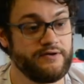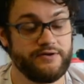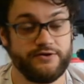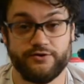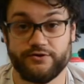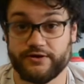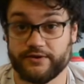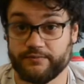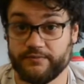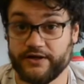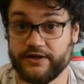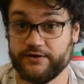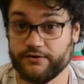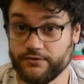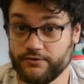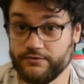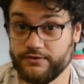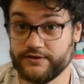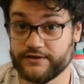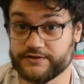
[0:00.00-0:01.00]
you can make your
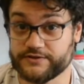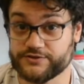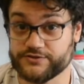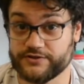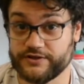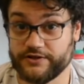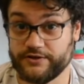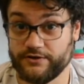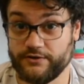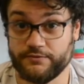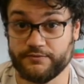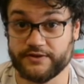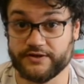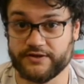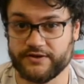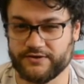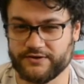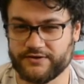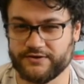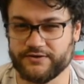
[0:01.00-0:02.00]
own Lenten tree at home and
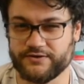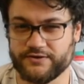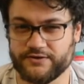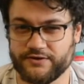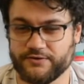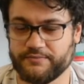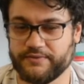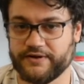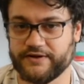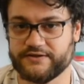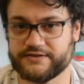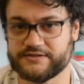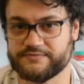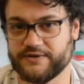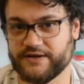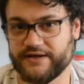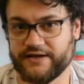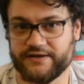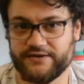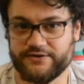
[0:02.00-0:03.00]
talk to your parents
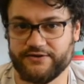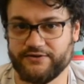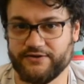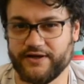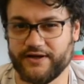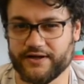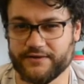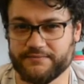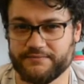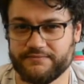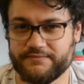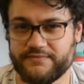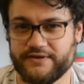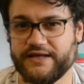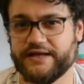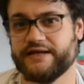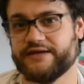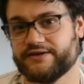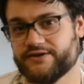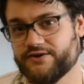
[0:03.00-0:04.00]
about how to do that. They
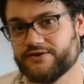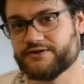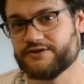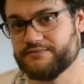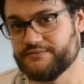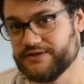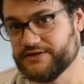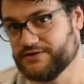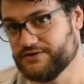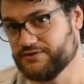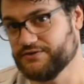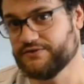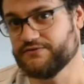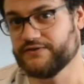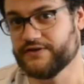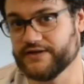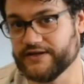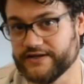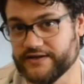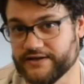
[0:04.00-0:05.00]
can talk to me too if
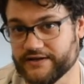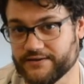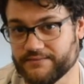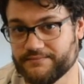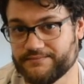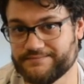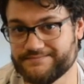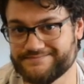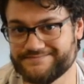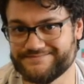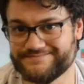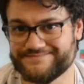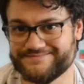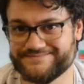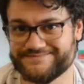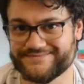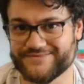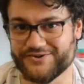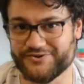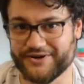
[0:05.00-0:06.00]
they need help.
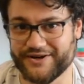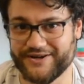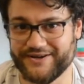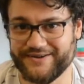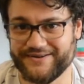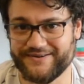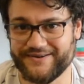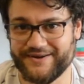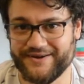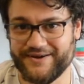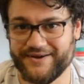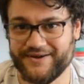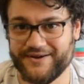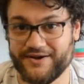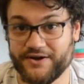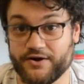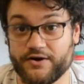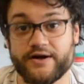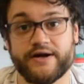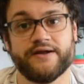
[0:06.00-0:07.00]
Okay?
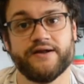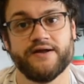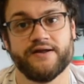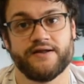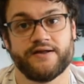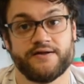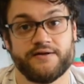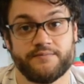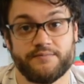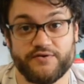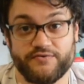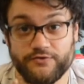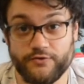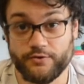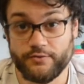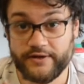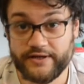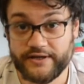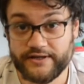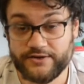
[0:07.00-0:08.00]
All right. Before
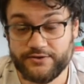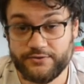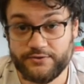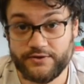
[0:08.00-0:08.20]
we go